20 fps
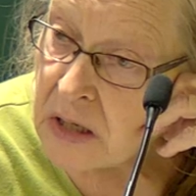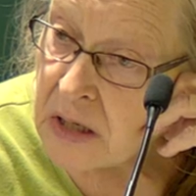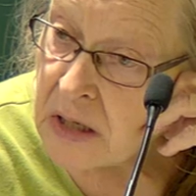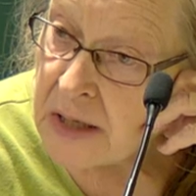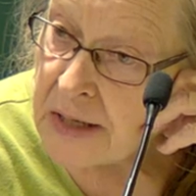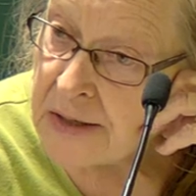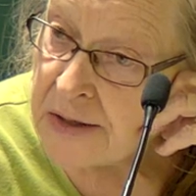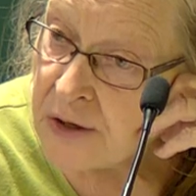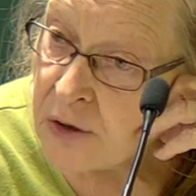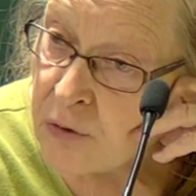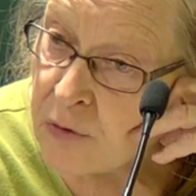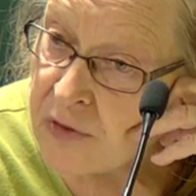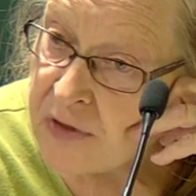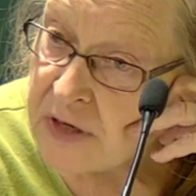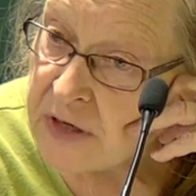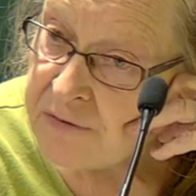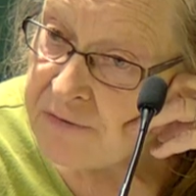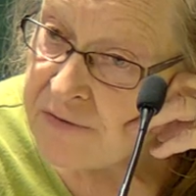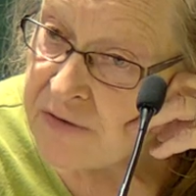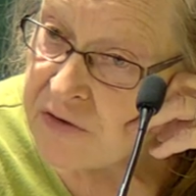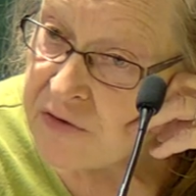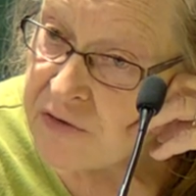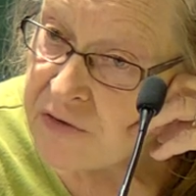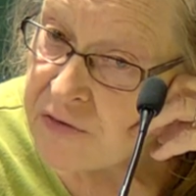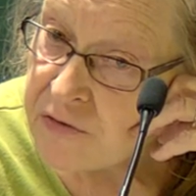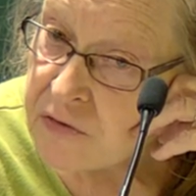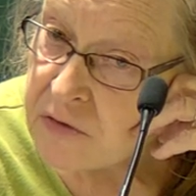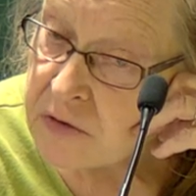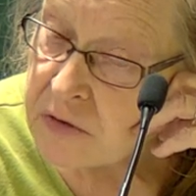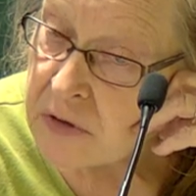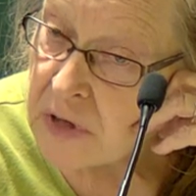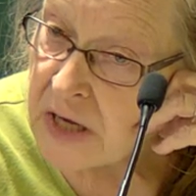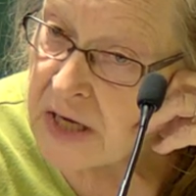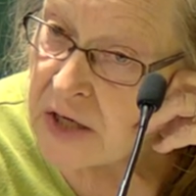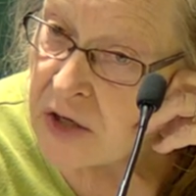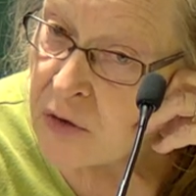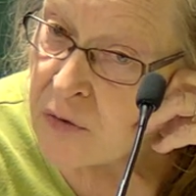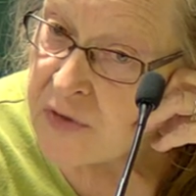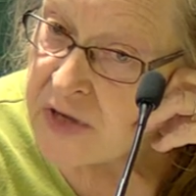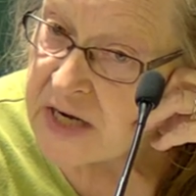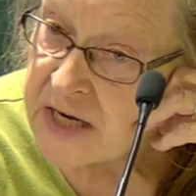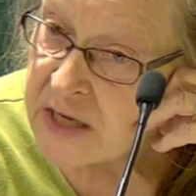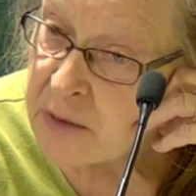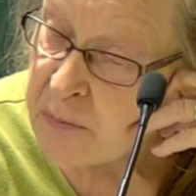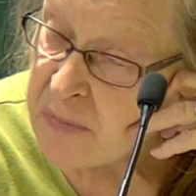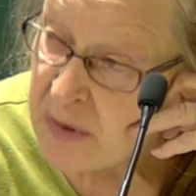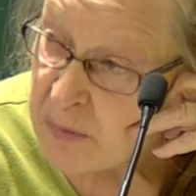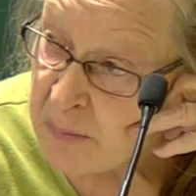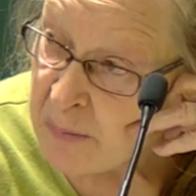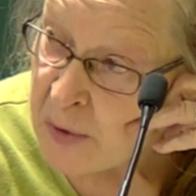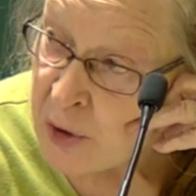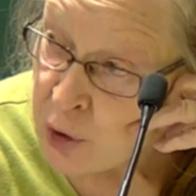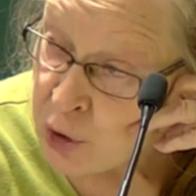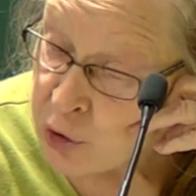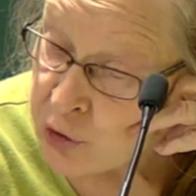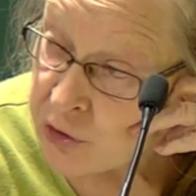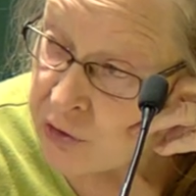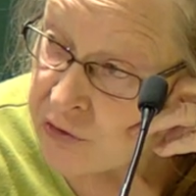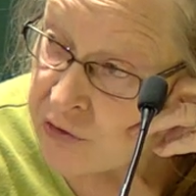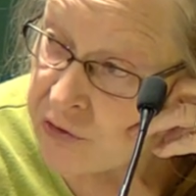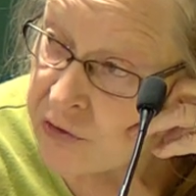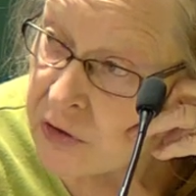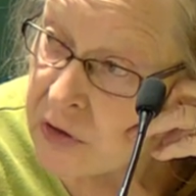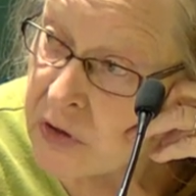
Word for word: I know that if it's, I know that it can be burned.